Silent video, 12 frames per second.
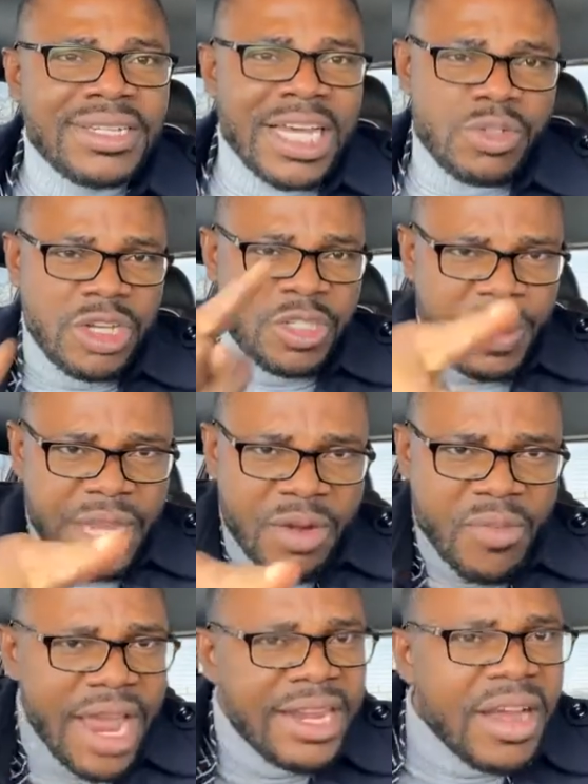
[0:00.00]
as we are
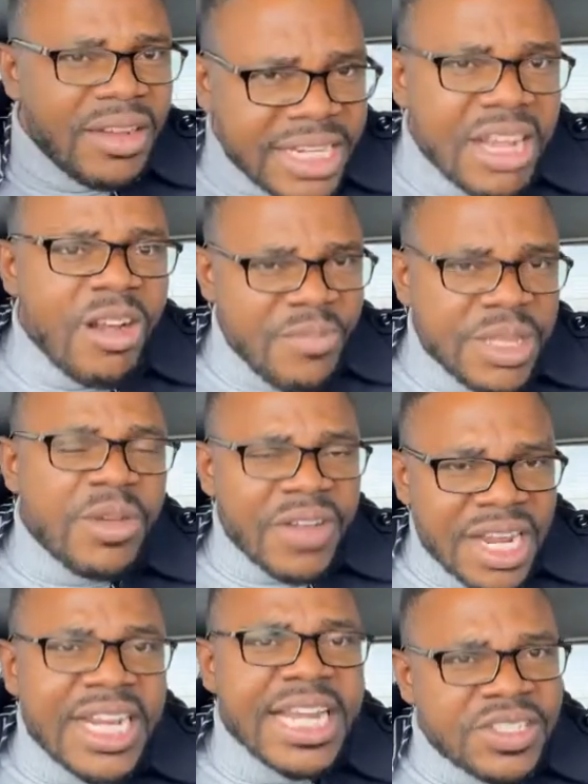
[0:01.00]
speaking right now, the government
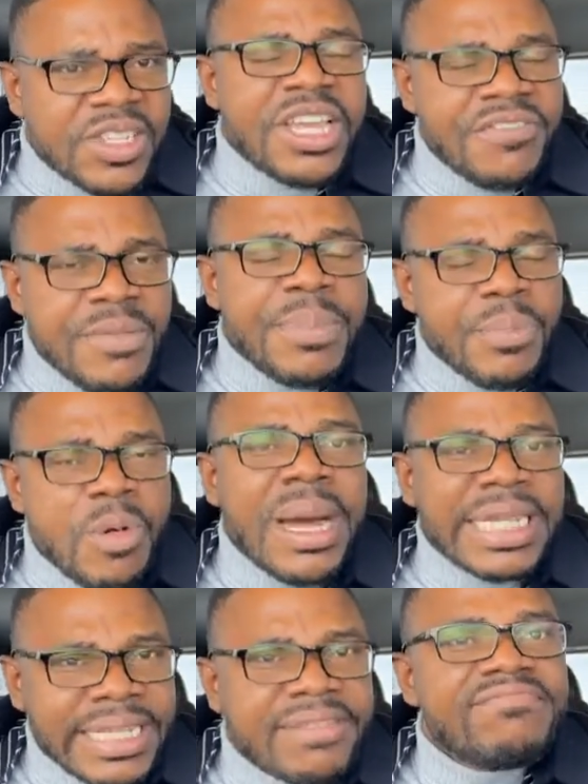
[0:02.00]
of Canada is still giving people
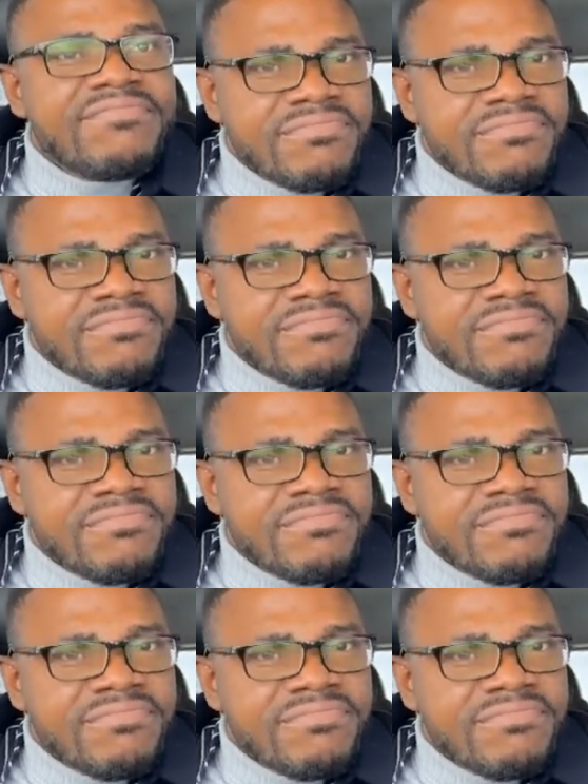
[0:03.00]
money